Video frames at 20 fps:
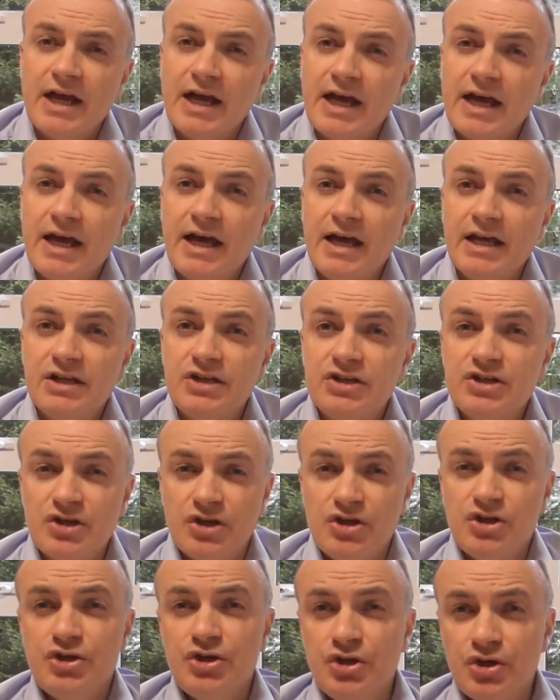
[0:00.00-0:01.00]
And
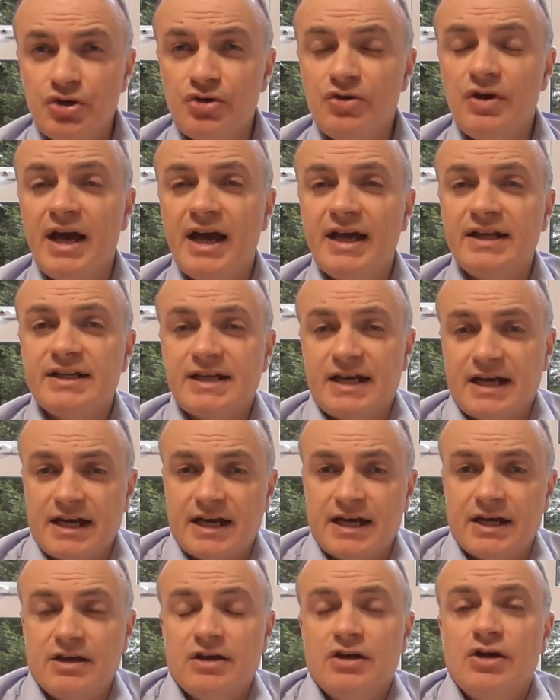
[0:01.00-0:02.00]
you and I